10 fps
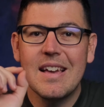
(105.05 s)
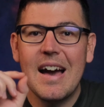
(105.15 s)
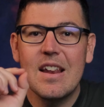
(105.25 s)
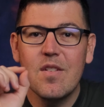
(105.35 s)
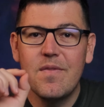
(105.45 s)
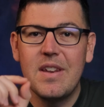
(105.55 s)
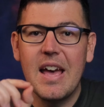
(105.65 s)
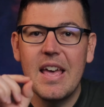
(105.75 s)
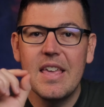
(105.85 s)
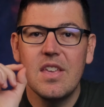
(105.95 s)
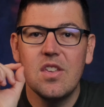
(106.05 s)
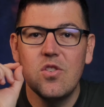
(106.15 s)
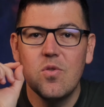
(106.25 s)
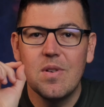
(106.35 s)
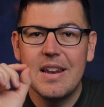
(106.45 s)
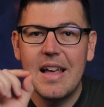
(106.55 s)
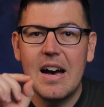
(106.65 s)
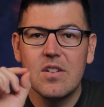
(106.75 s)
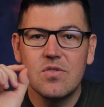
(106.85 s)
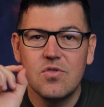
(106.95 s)
kind of day you
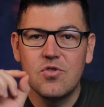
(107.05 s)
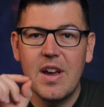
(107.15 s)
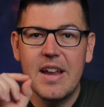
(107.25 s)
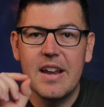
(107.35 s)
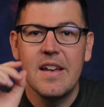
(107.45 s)
allowed to trade.